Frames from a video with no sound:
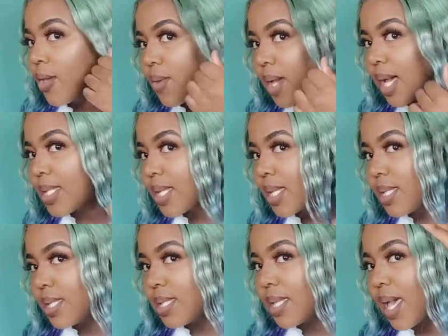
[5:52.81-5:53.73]
You guys
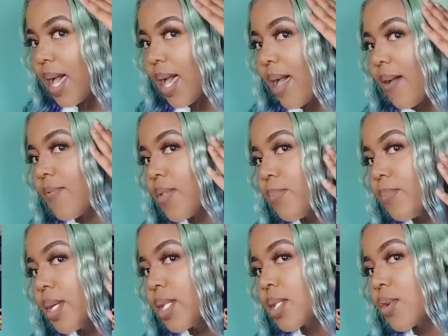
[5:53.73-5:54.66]
can see I have the
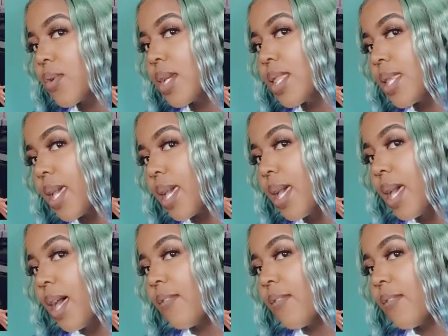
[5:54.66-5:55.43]
mint green there.